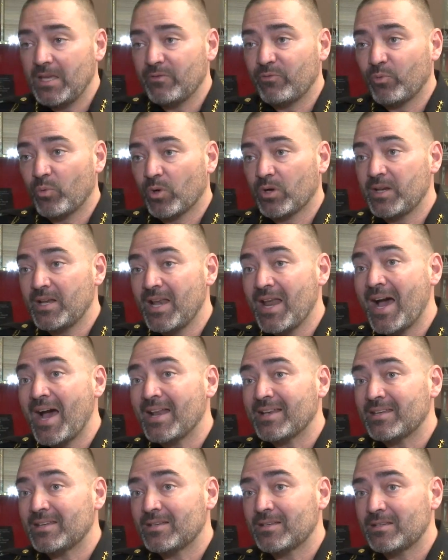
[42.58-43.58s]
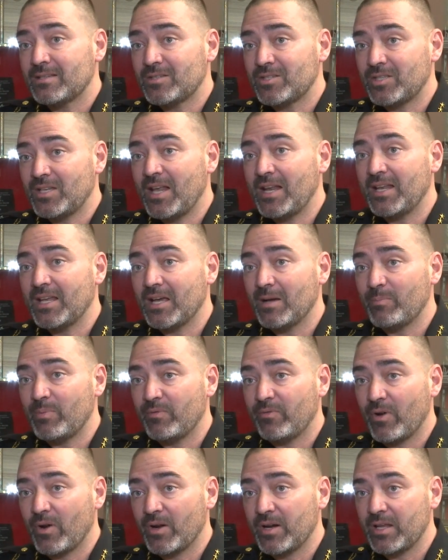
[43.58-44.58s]
If we're not standing up a
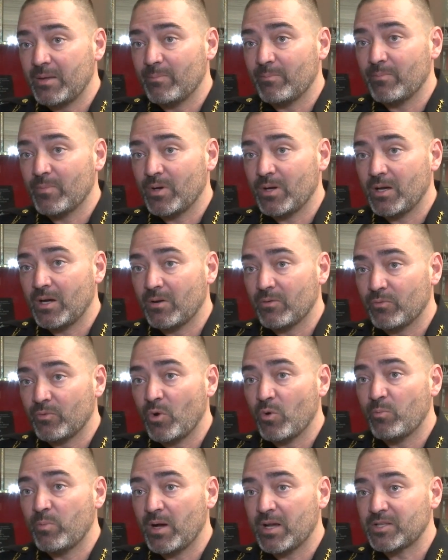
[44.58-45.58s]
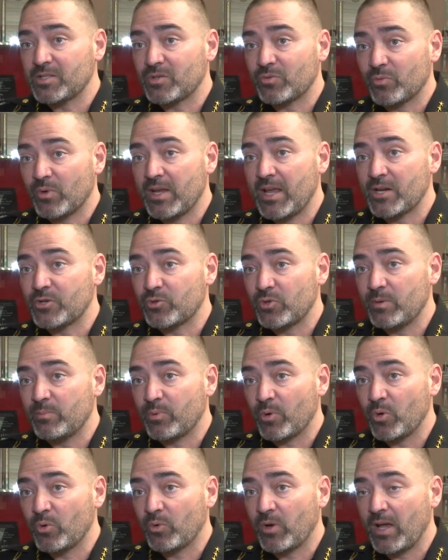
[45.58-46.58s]
very robust reentry
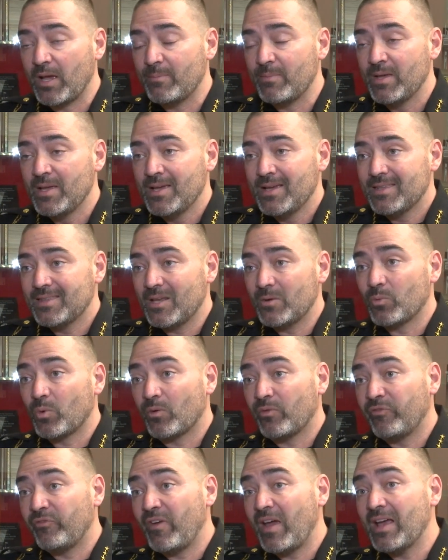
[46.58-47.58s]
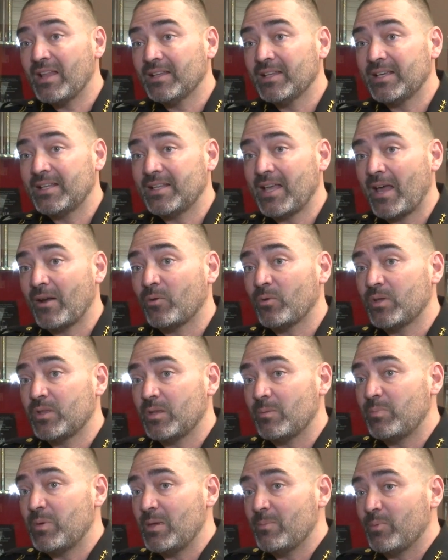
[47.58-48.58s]
program, then we're failing not only the
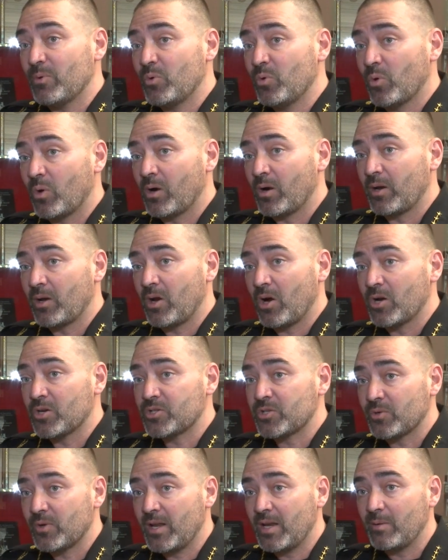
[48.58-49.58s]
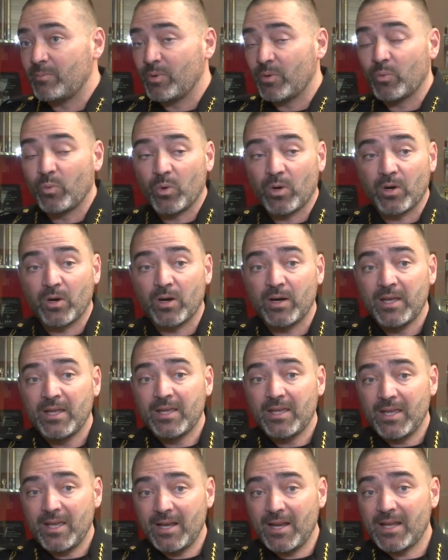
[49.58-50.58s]
people who are incarcerated, but we're,
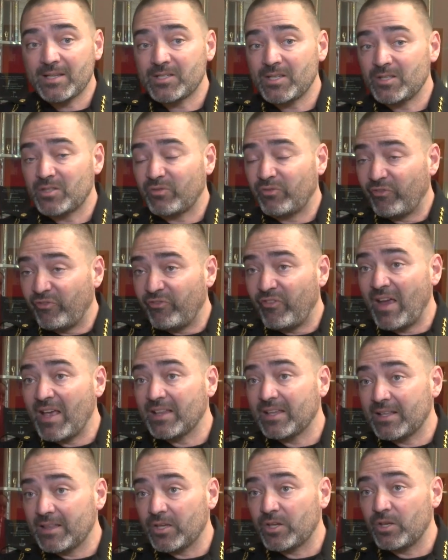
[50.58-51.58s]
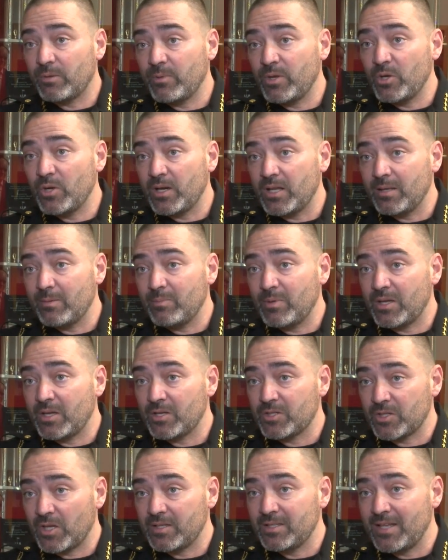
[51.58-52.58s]
in essence, failing the community,
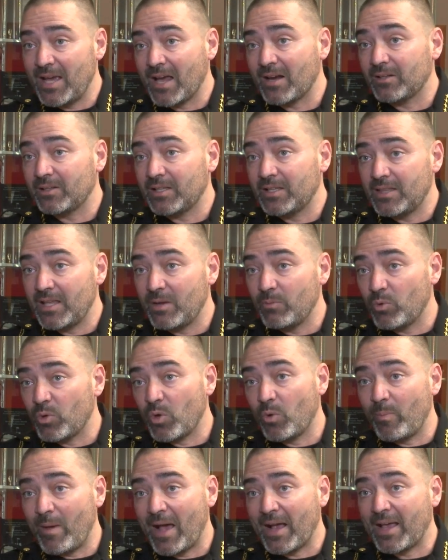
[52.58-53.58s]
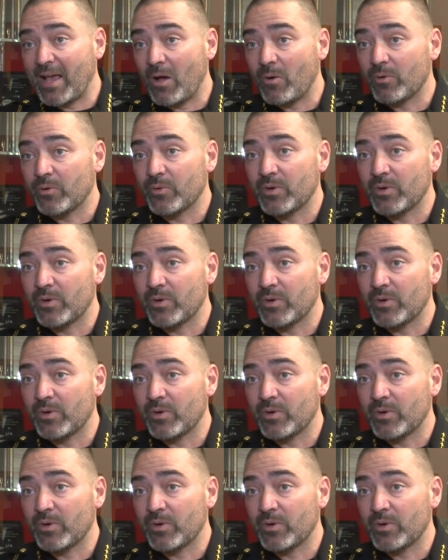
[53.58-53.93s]
because undoubtedly they will go back out and